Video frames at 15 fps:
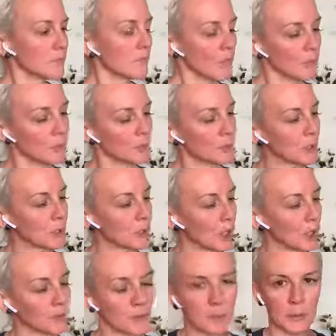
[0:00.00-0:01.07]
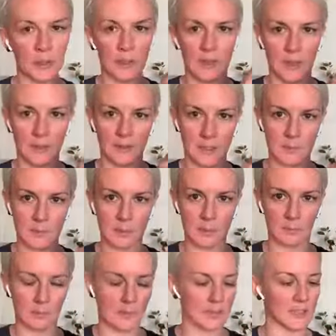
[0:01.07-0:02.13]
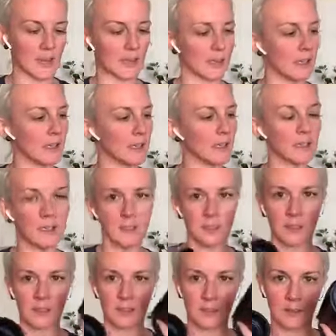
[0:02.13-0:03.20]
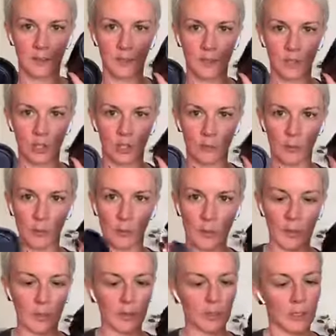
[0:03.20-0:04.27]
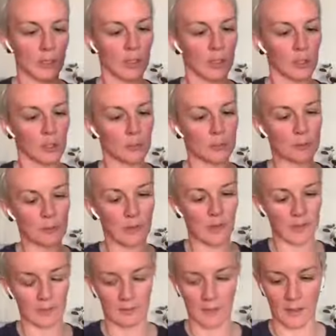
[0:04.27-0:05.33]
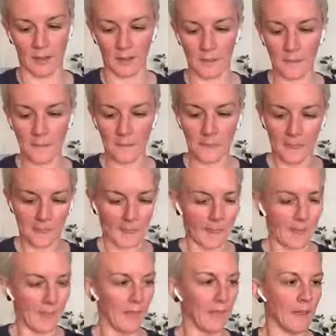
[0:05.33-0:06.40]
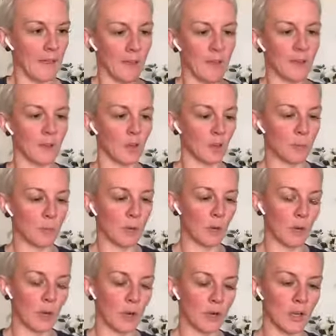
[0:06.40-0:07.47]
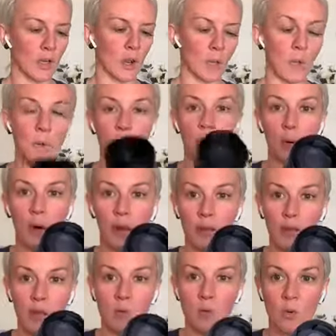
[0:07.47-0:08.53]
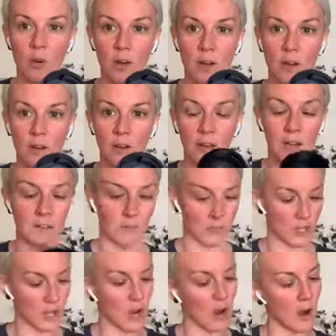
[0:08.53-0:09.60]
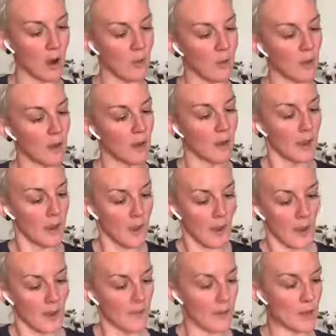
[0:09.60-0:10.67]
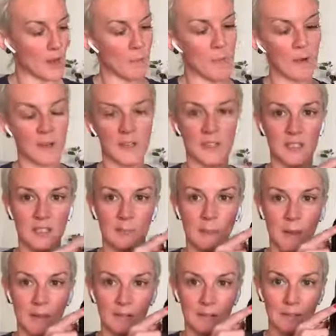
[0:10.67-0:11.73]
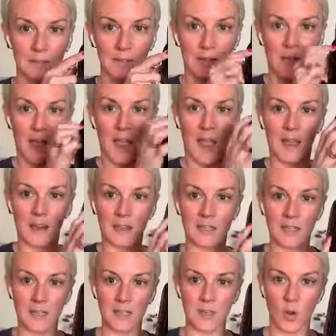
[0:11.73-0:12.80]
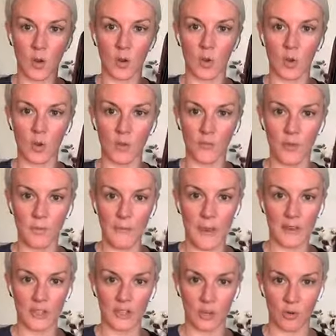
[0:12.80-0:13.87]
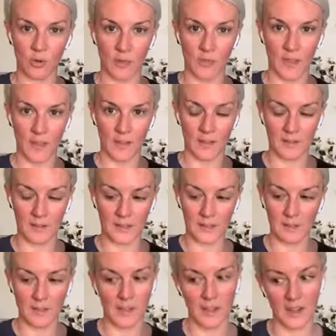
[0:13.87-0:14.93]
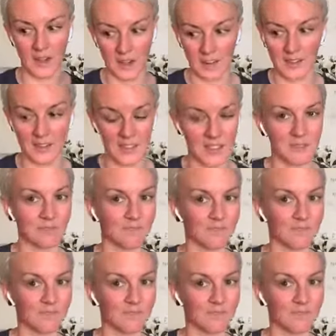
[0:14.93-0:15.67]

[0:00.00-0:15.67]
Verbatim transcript: You put your coffee pod in this bottom bit down here, right? Coffee pod. You put that in there and then you put, you can put boiling water in the top and then you press this button and it does all of the magical things that is